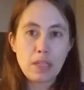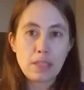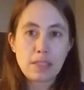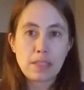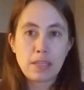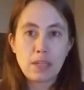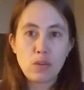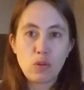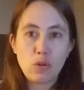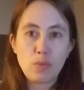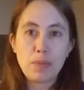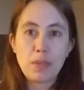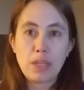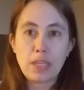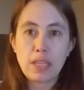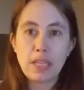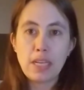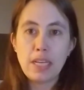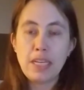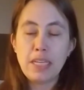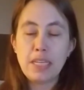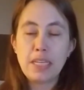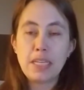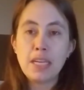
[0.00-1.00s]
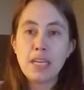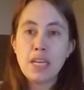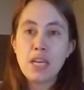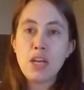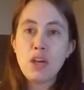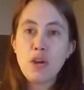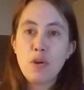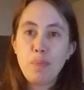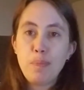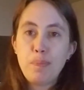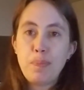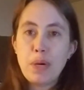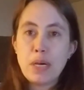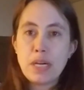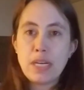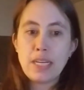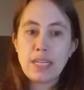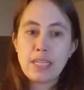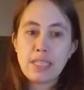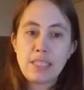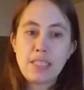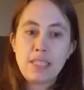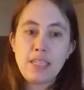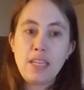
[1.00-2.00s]
as I normally like.
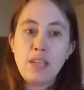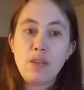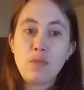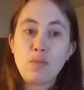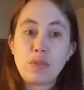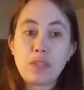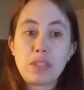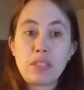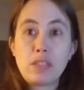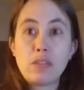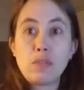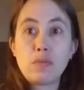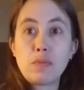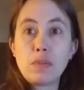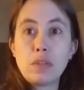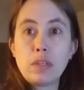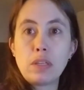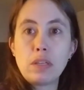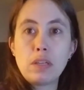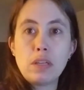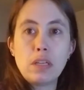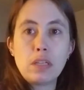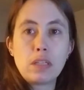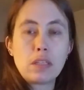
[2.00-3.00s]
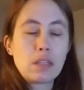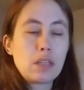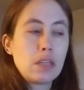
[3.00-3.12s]
But it was still really good.